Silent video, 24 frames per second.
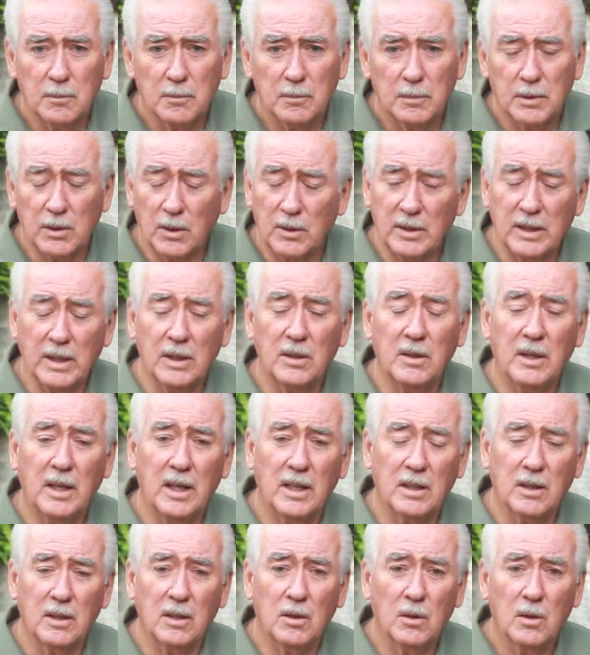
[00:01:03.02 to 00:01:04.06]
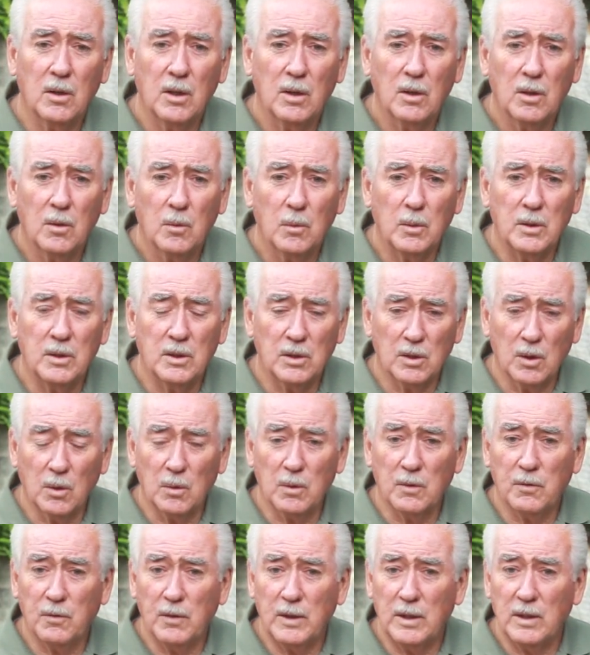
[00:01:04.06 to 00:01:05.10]
But on the other hand, when you go
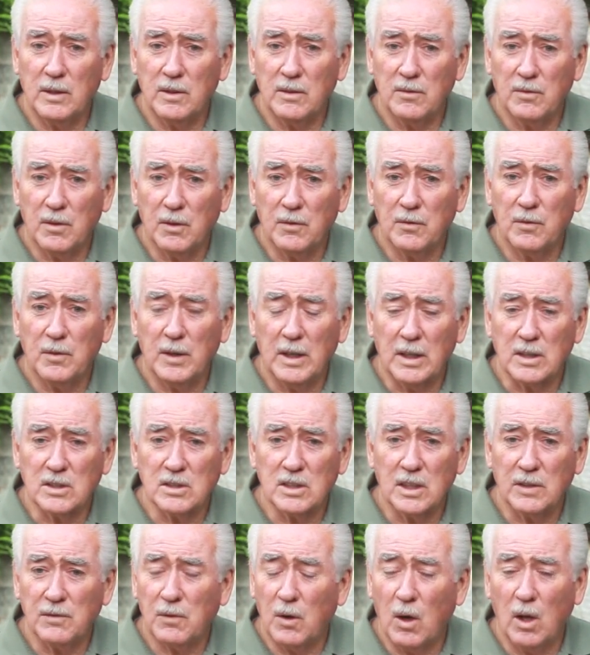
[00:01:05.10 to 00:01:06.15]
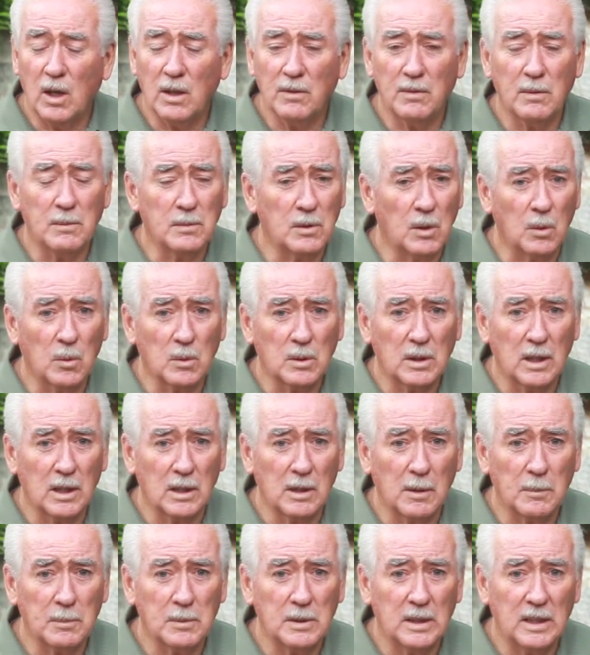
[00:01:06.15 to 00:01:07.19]
to feed your fish, if all of them don't cut
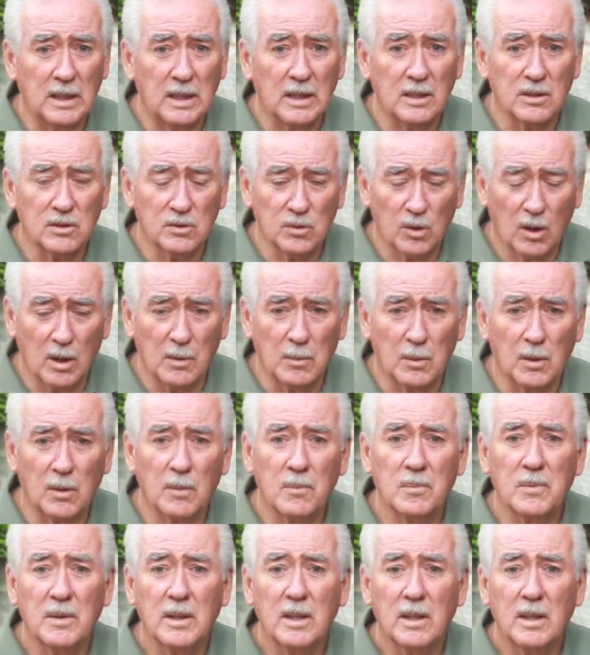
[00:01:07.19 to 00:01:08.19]
up to eat as normal,